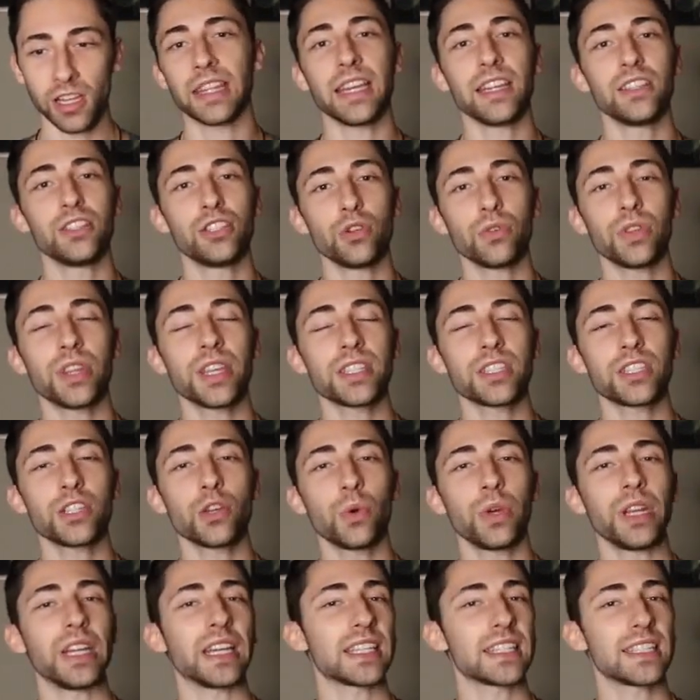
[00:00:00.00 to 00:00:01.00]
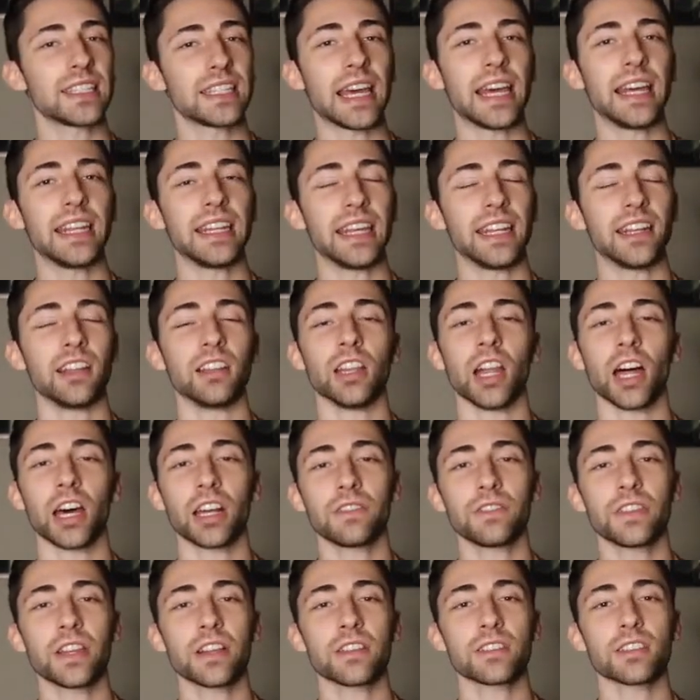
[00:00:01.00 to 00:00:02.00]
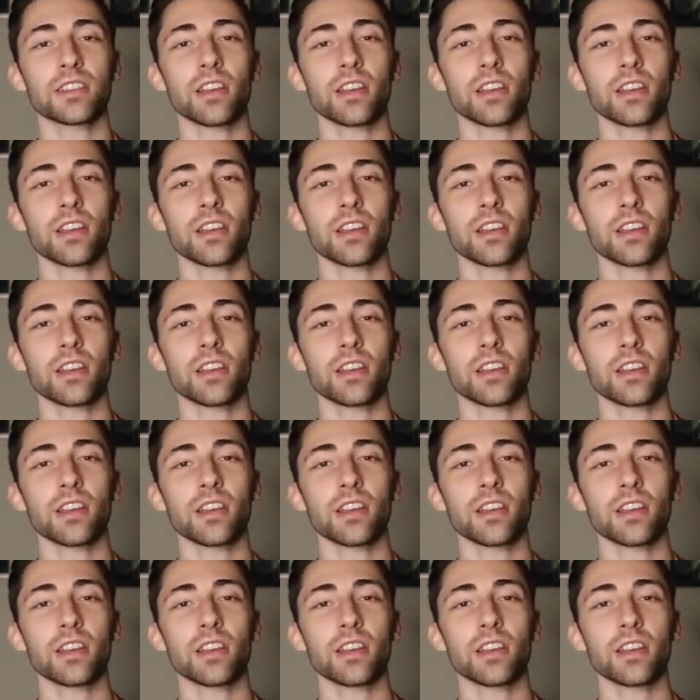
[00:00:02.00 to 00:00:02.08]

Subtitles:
They do this to an extent in a lot of their